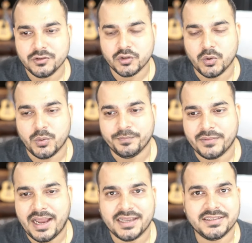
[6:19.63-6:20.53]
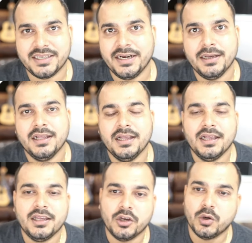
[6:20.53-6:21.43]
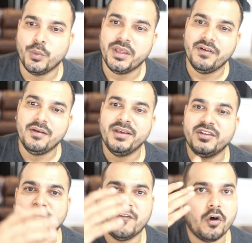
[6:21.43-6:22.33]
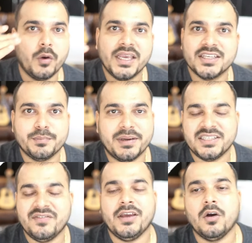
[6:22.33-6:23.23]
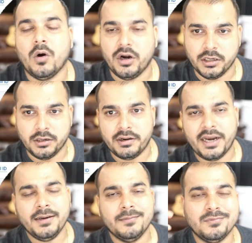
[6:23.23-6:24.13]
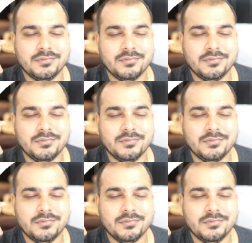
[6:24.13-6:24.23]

So as said, you know, we will be following a specific order, right?